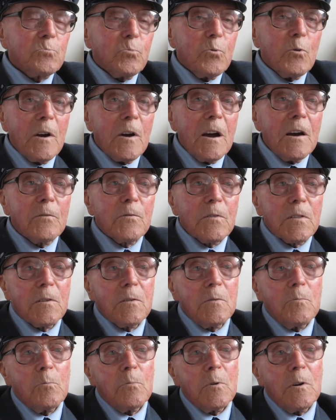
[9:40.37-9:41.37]
whatever
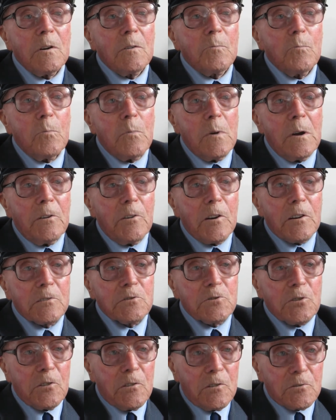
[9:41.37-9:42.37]
the
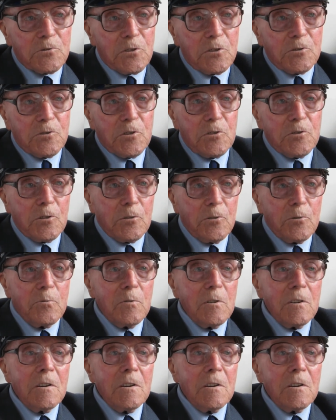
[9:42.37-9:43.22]
Americans asked it to do.